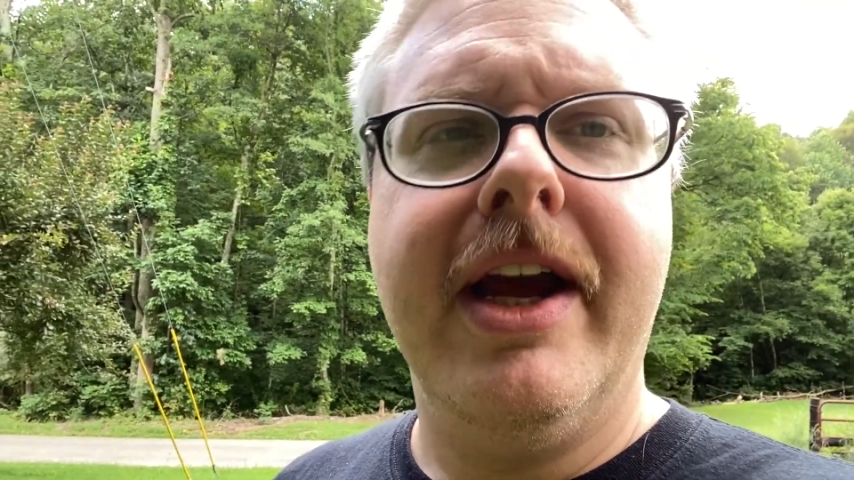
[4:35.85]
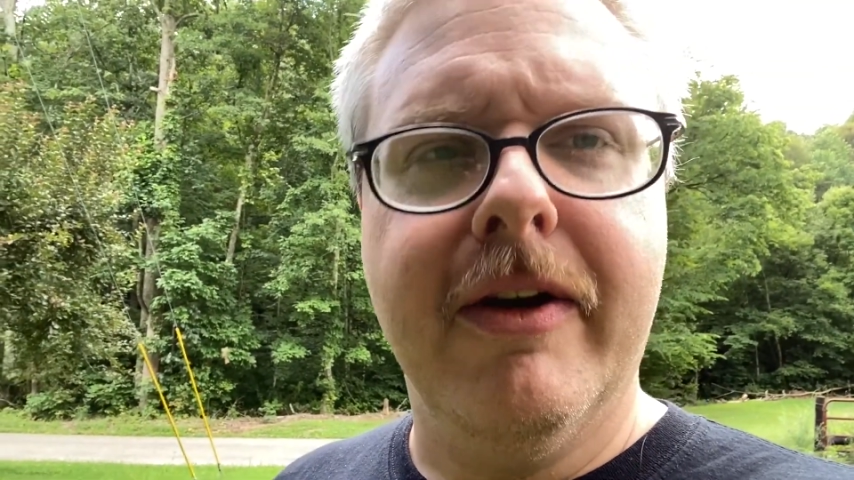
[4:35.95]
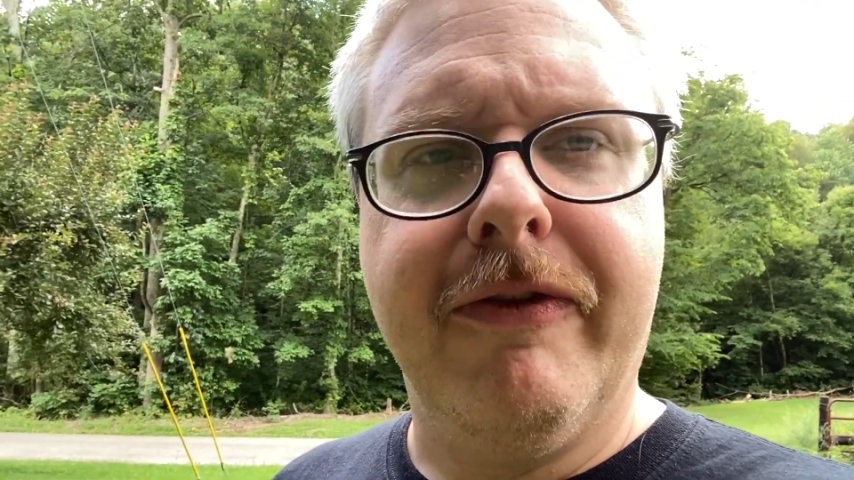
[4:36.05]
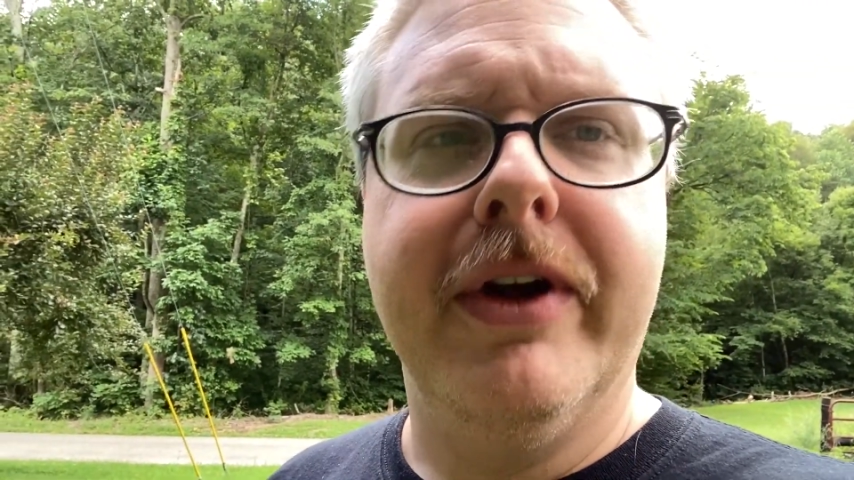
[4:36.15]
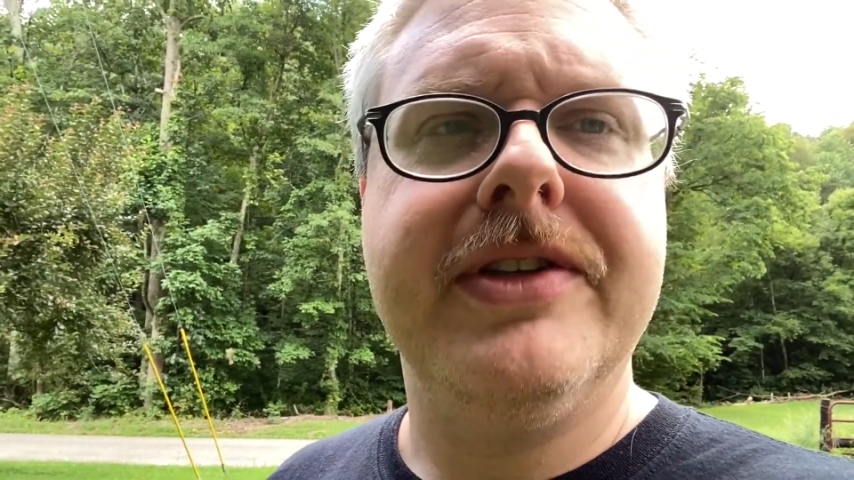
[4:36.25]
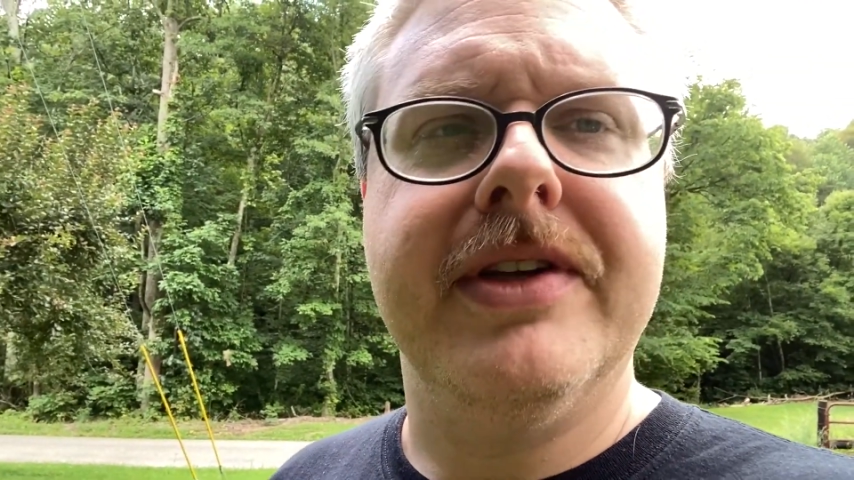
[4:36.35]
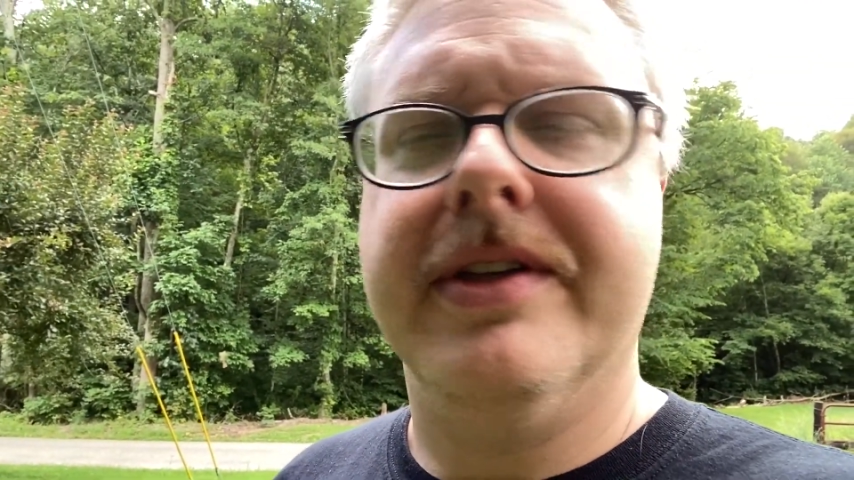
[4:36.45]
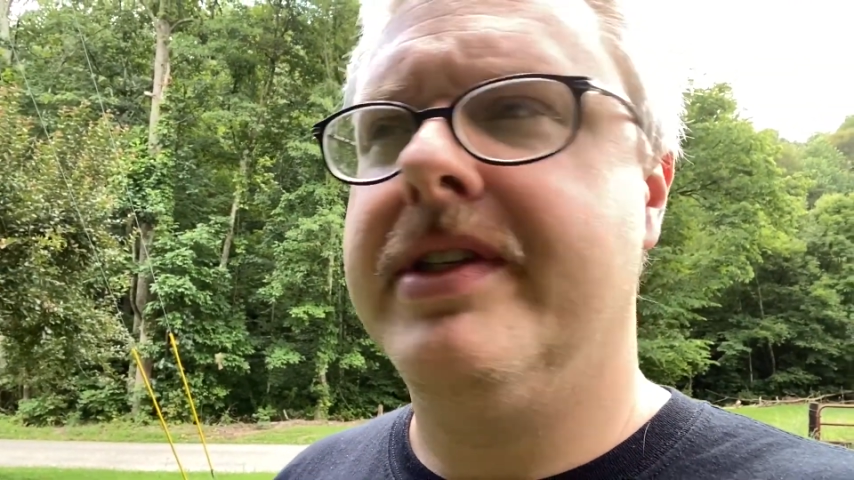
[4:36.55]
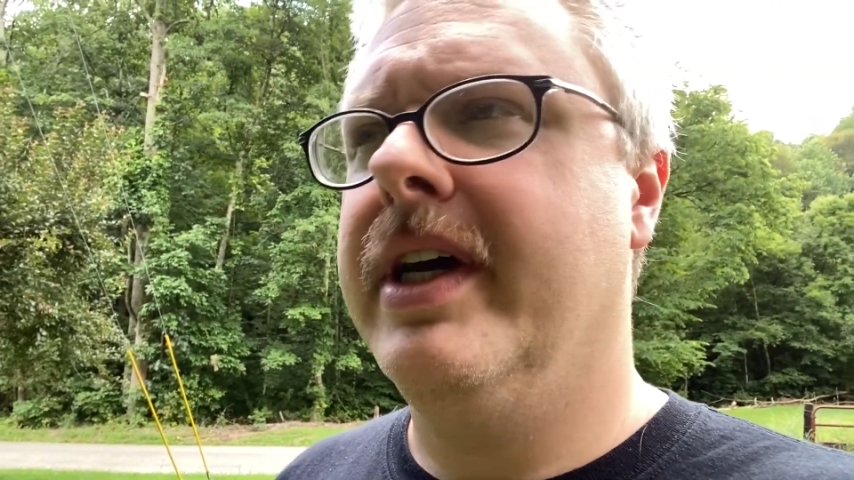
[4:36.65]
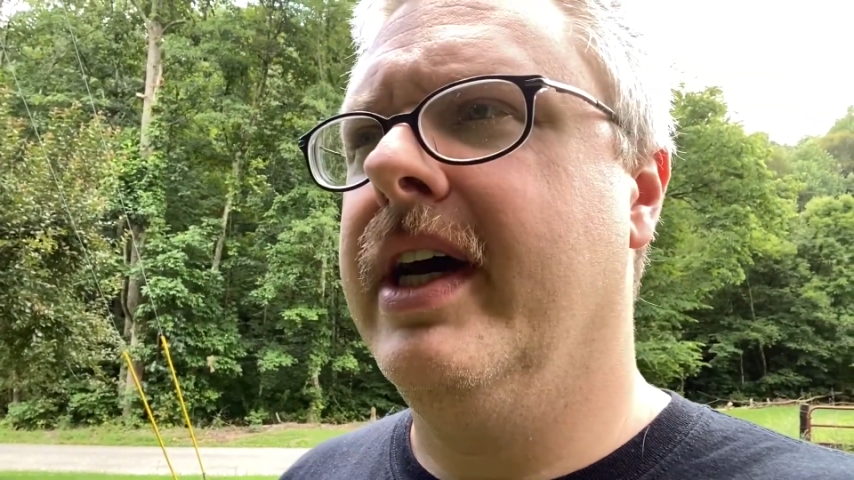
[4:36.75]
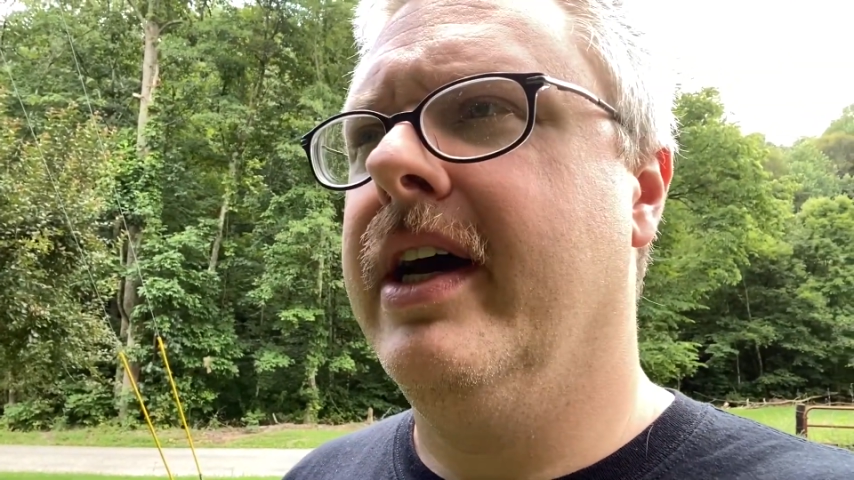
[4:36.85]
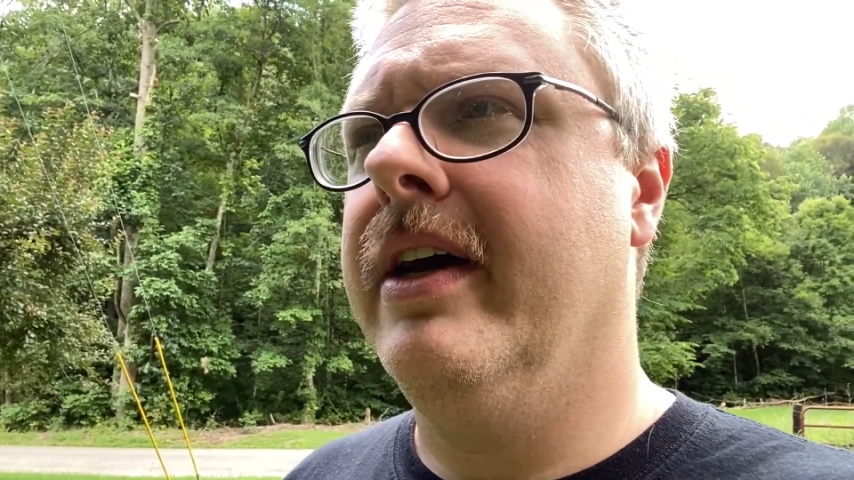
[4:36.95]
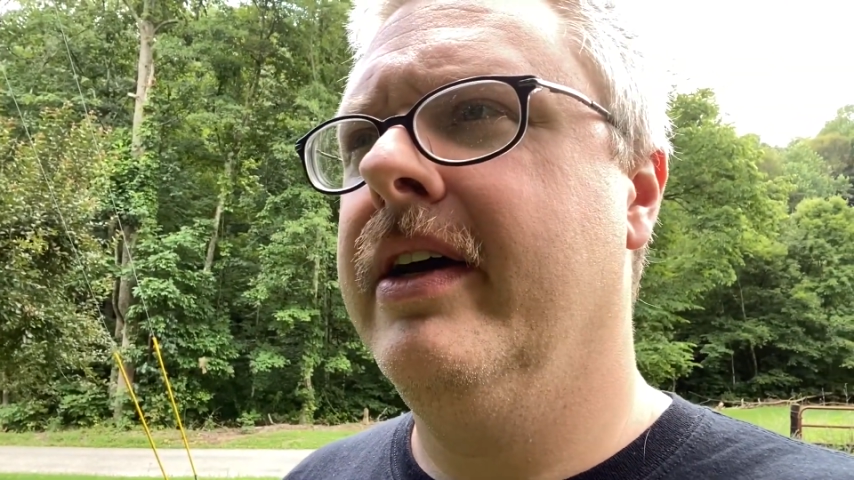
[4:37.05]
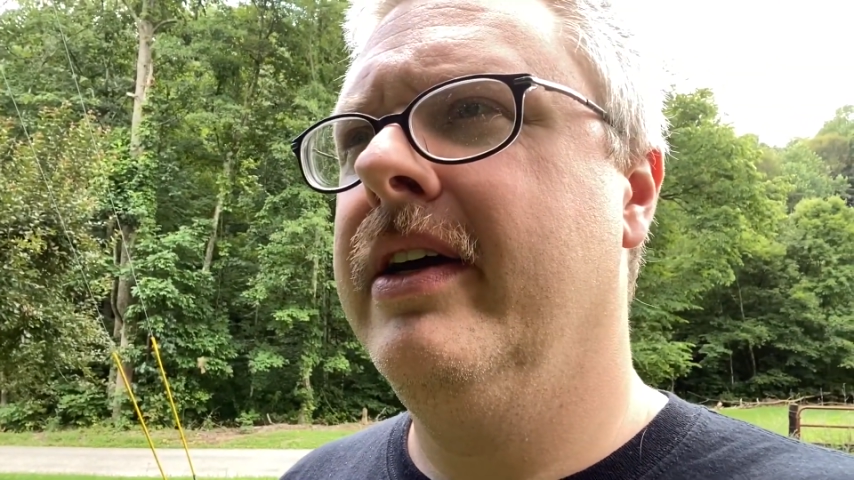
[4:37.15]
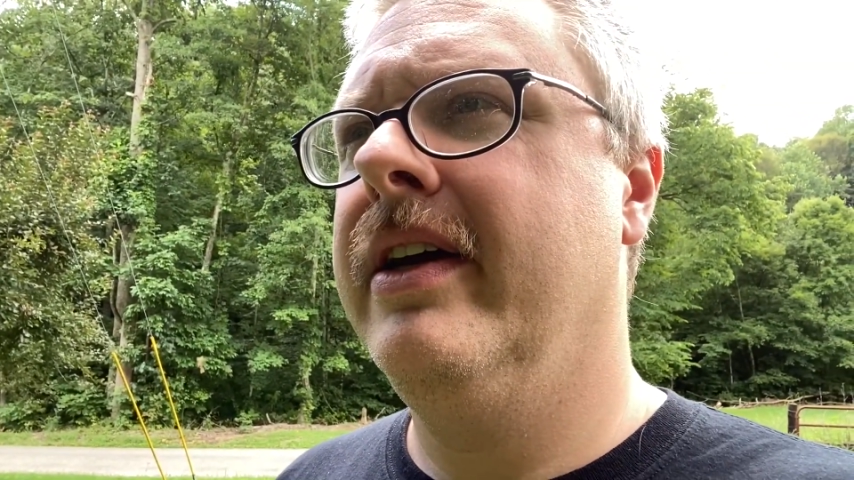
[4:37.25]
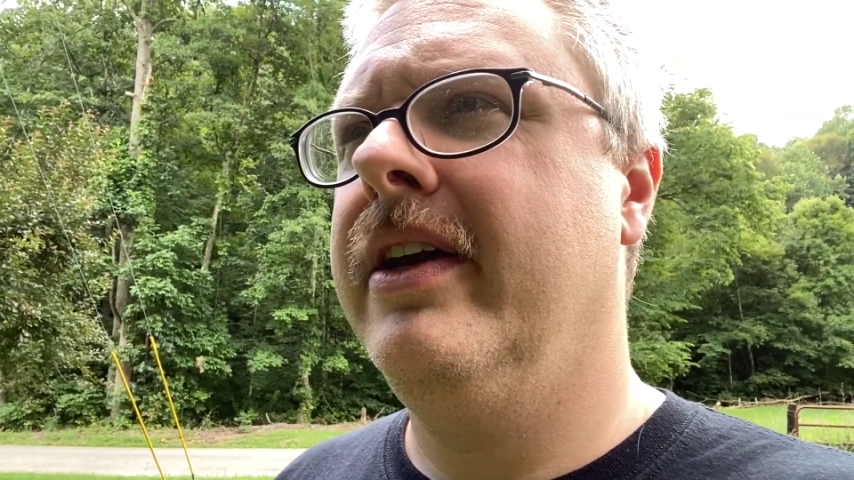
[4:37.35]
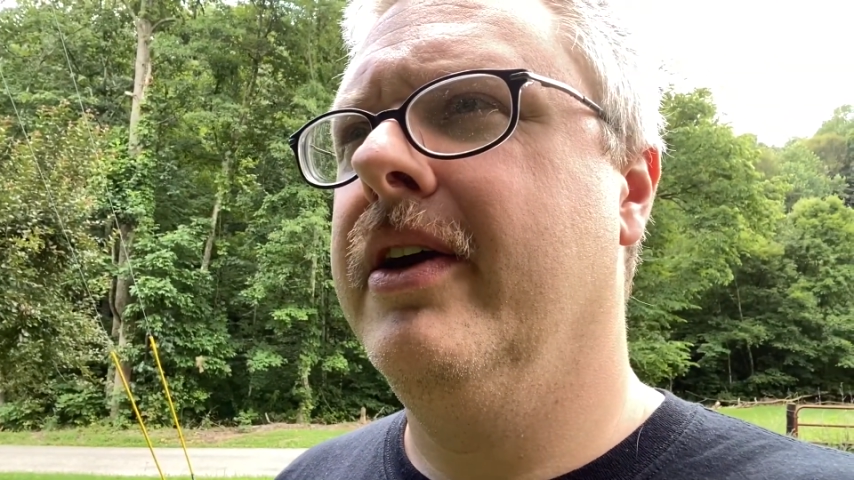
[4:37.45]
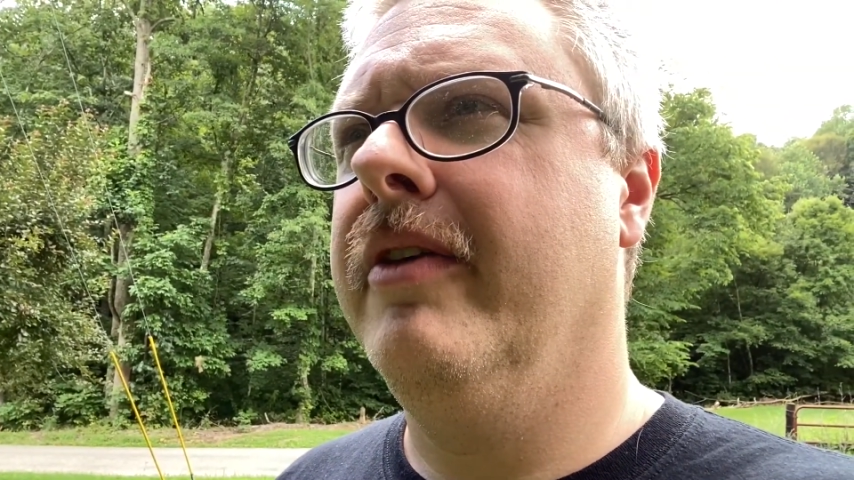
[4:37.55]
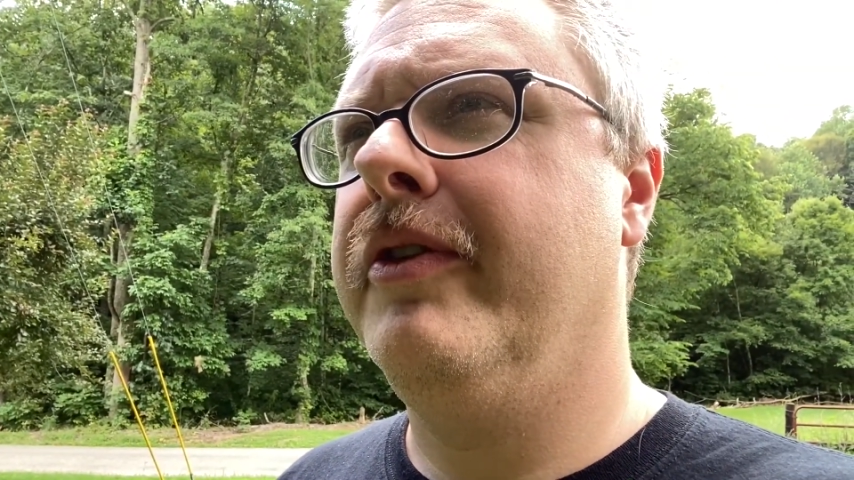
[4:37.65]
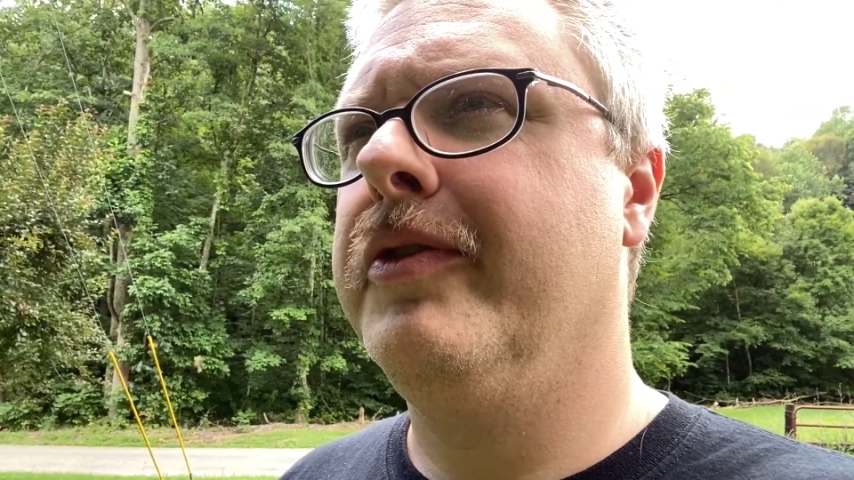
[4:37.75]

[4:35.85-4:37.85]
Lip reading: For instance, if you're